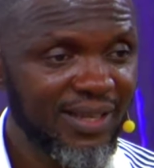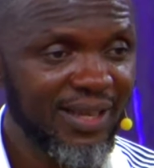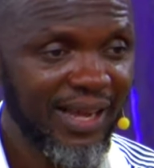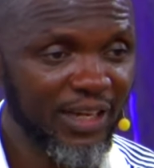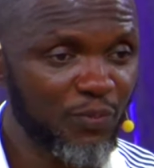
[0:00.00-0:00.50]

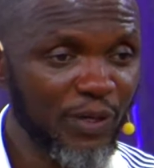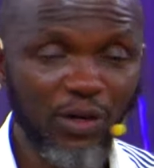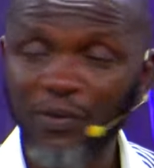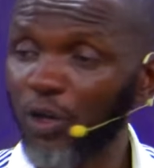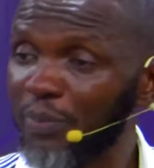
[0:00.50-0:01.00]
And the Spirit
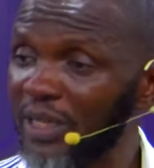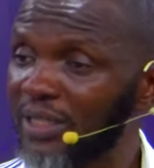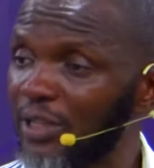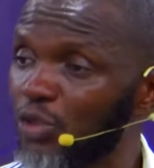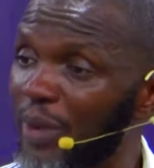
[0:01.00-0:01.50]
of the Lord
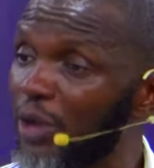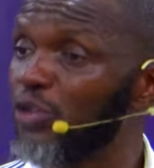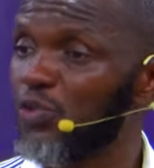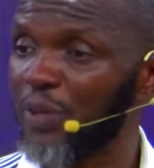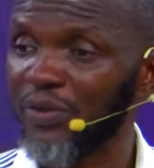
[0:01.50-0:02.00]
ministered to my own
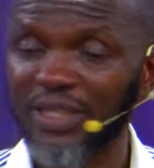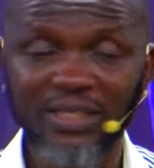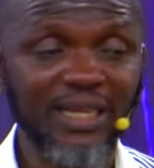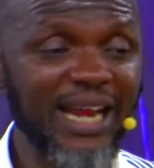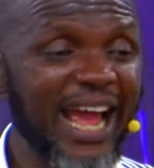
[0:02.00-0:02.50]
spirit and
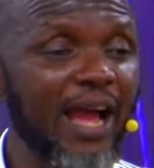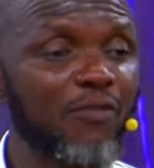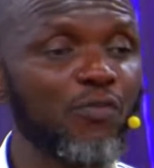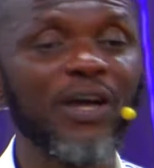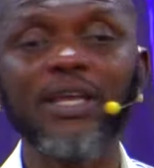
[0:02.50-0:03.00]
said, I have
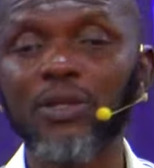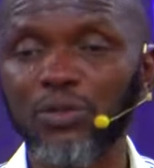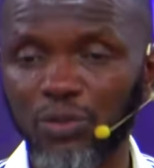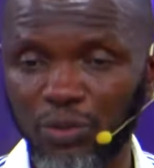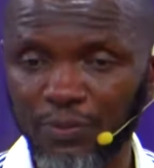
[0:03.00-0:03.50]

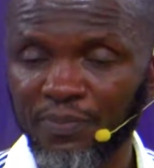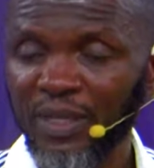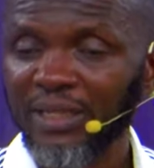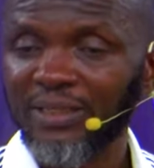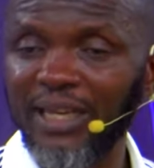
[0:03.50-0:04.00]
overhealed you.
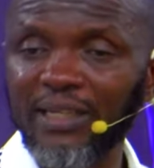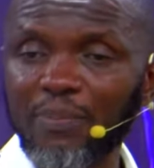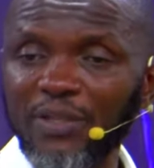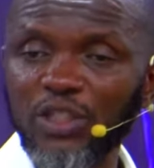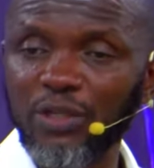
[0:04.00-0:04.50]
Take the
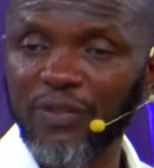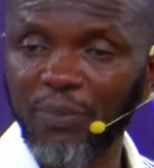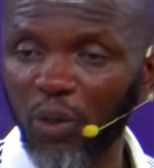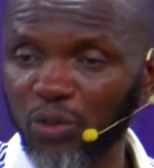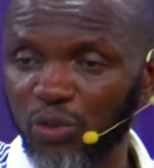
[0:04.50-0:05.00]
message of the
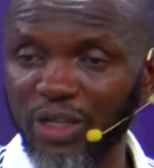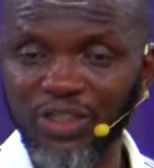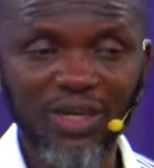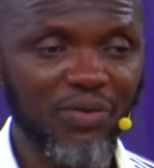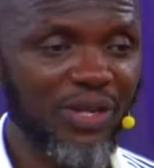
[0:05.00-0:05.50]
blood to your
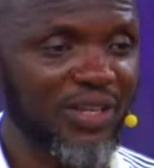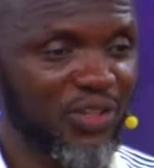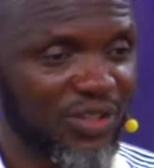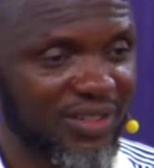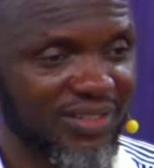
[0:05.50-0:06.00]

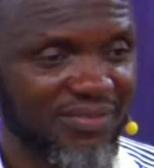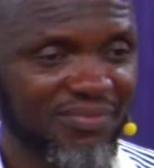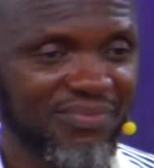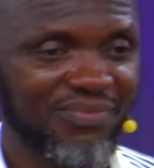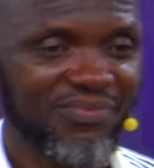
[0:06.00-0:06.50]
generation.
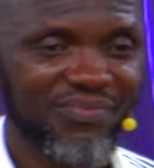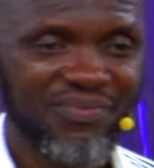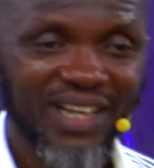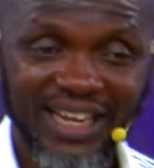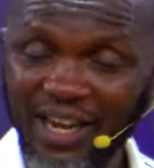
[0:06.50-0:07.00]

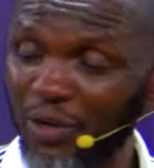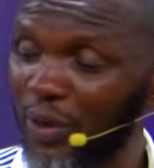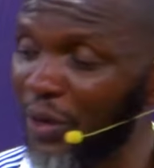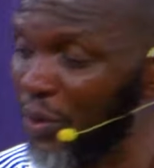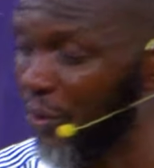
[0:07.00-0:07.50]
And how do
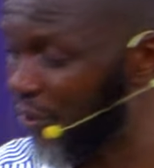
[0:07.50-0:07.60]
I know?